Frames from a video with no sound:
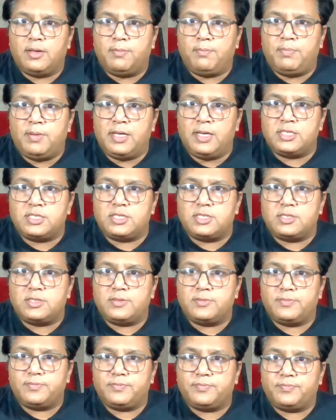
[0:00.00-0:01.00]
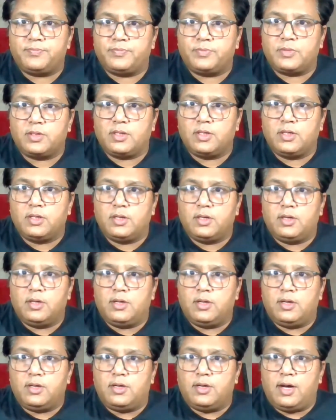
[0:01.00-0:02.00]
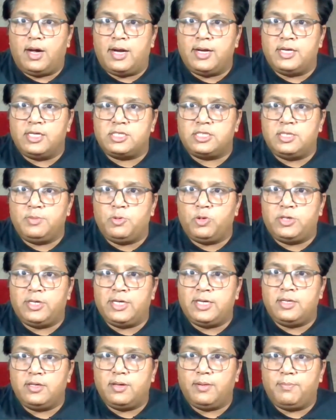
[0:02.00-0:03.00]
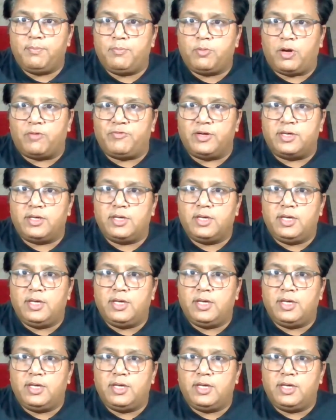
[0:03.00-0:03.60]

plus undistributed profit.